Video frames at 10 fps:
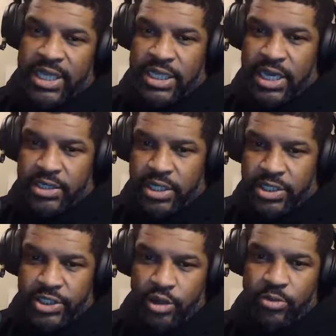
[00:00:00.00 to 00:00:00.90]
Like,
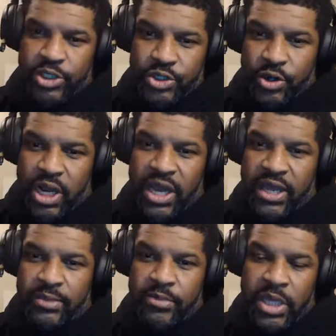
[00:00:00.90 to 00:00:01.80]
there's so much
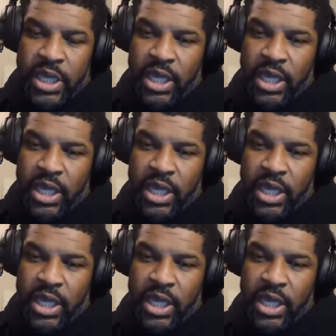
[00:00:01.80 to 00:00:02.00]
crime